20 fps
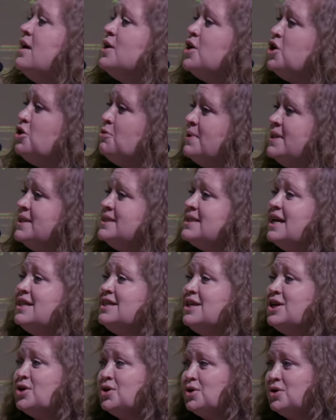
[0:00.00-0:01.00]
humans
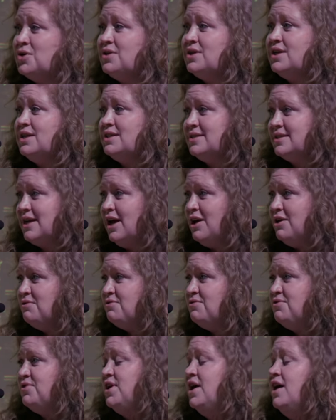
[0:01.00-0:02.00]
and the earth
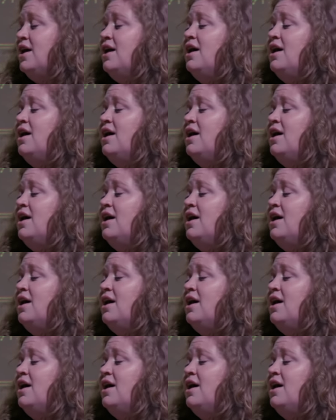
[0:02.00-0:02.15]
itself.